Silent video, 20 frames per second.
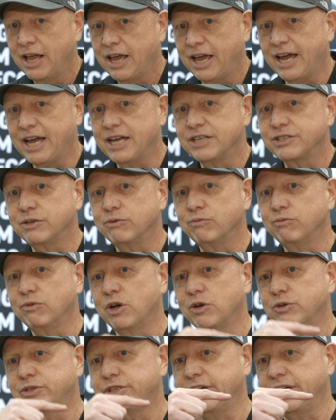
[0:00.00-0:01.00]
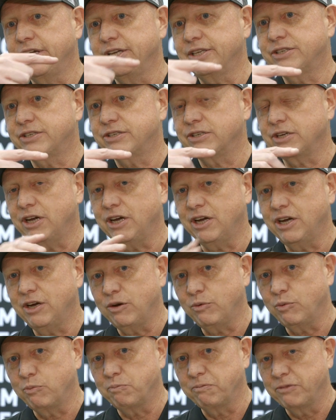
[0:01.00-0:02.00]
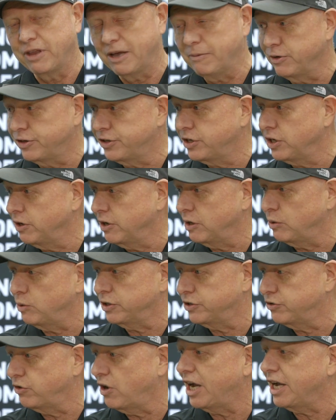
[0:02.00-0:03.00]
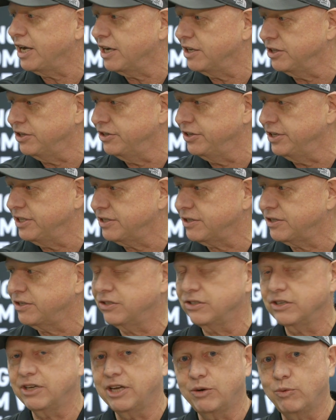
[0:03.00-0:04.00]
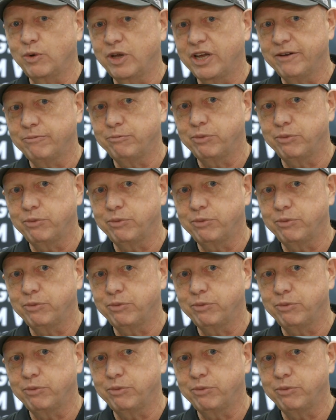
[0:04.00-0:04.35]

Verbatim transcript: As it rotates, uh, that material will dry on the discs and we have